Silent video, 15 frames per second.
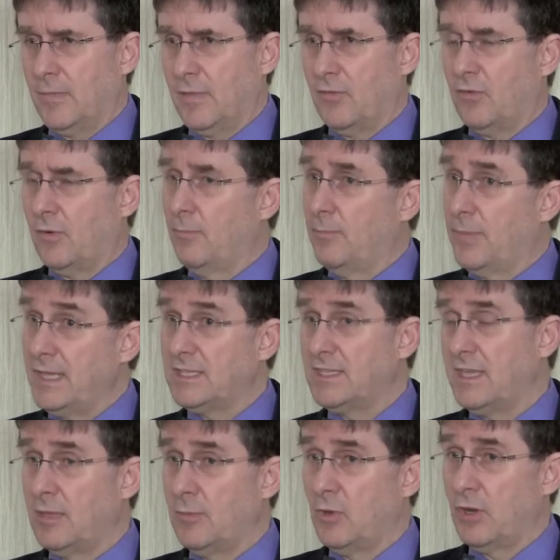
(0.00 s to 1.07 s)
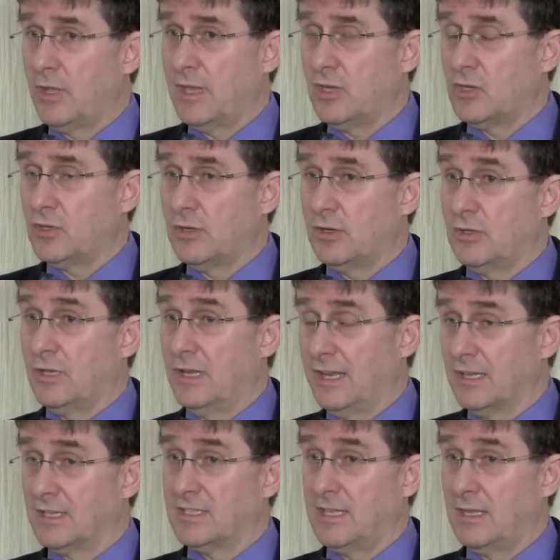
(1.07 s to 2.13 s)
From big C communication to
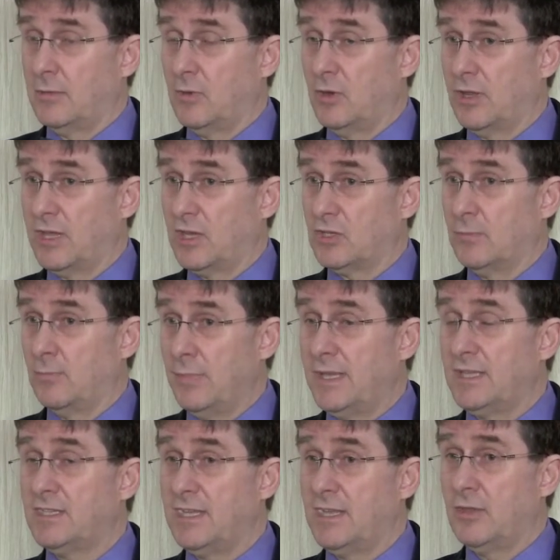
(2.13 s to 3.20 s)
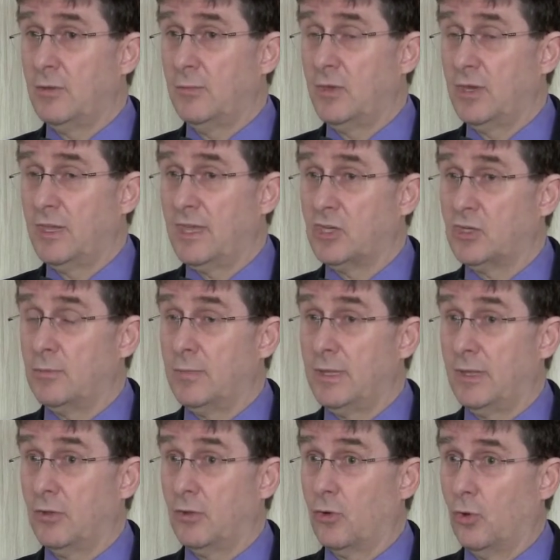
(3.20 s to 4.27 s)
little c communication. Big C communication
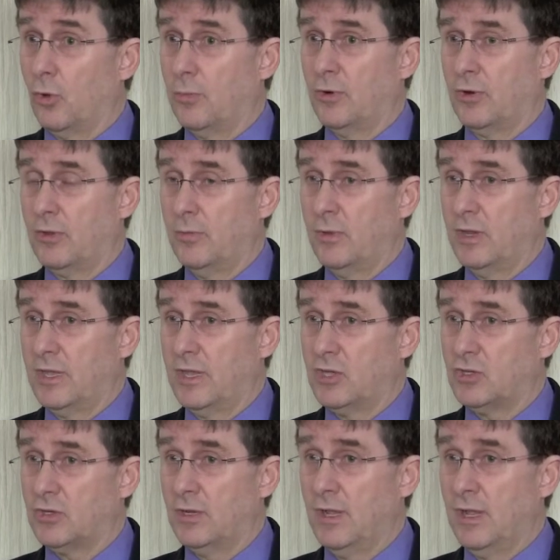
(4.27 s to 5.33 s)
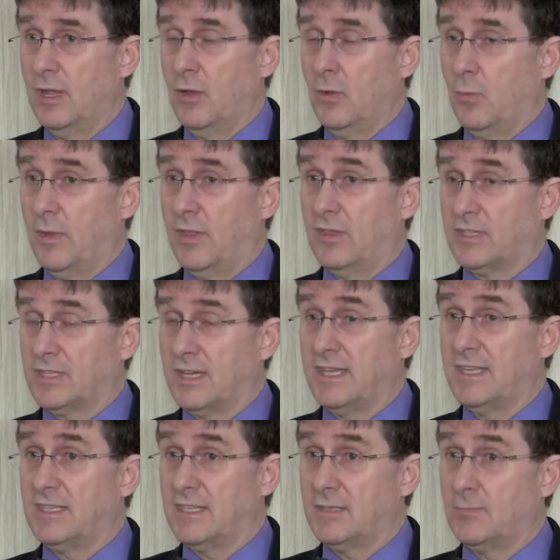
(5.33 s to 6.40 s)
being the corporate communication where the
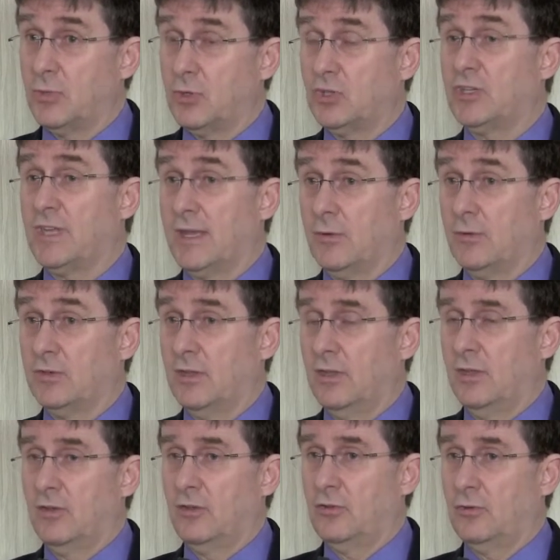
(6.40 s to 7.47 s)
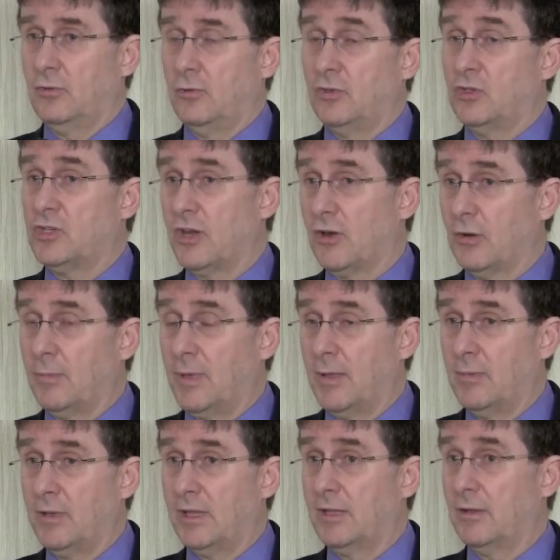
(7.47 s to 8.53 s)
science is pushed out to the general
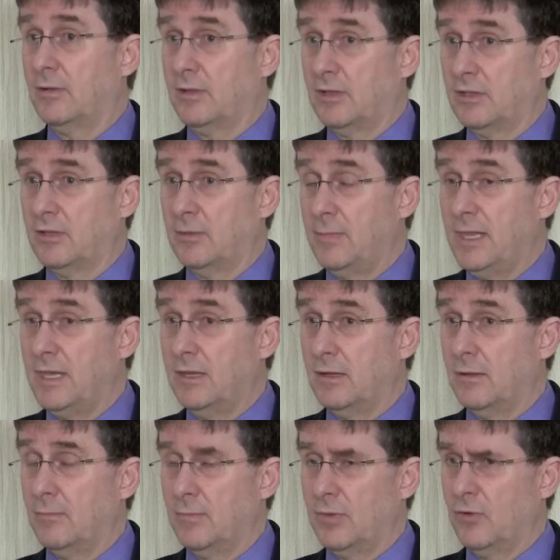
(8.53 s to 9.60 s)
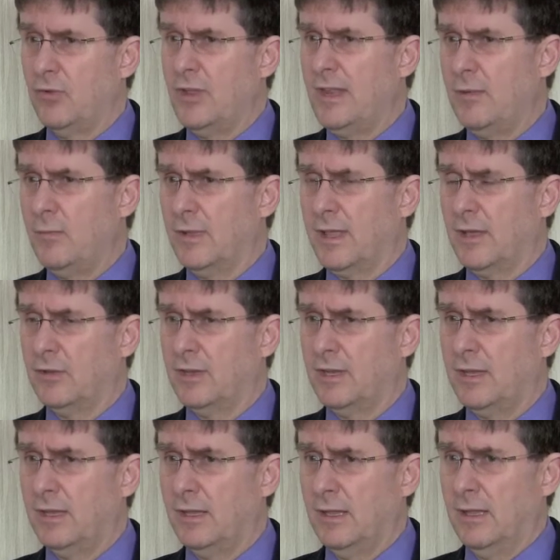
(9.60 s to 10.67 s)
public and to the media, but really without
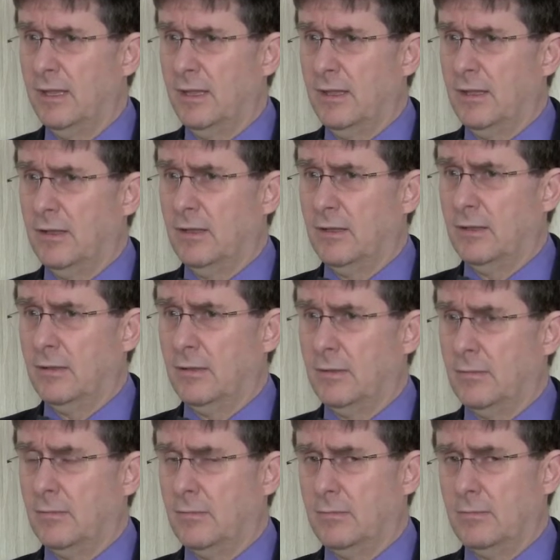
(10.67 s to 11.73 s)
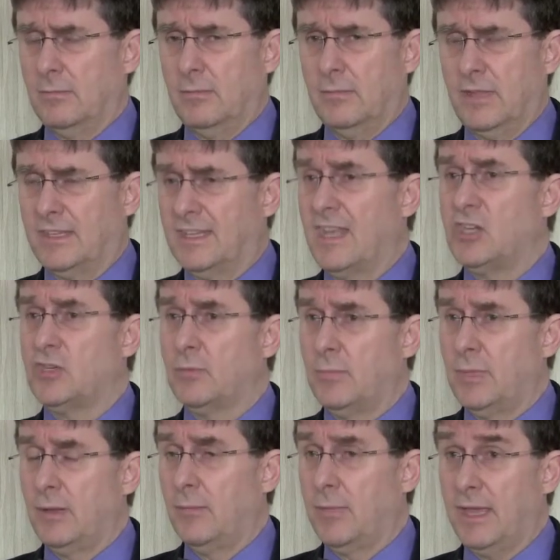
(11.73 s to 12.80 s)
any attention
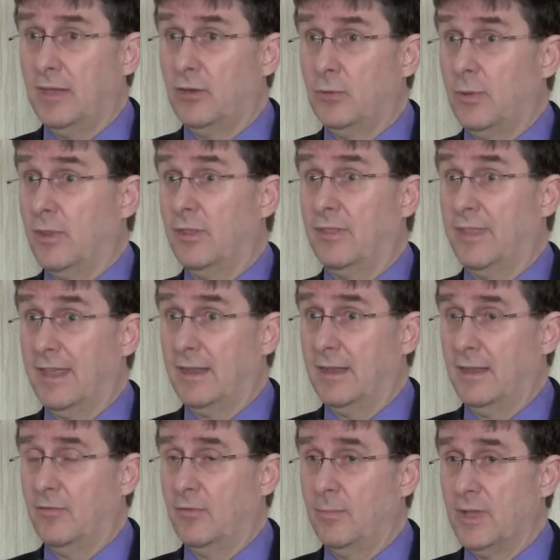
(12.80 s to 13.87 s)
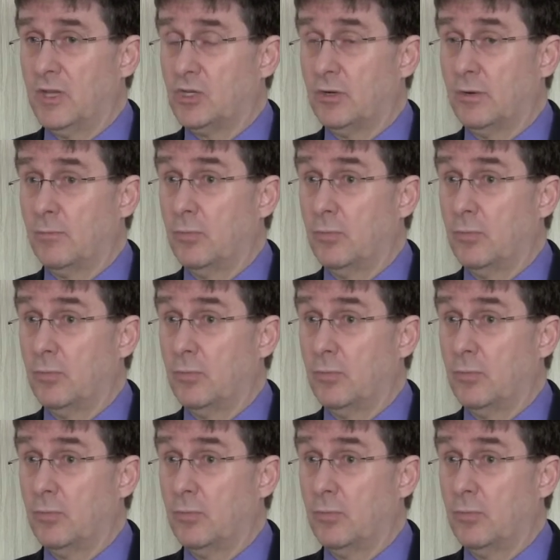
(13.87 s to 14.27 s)
being paid to whether that information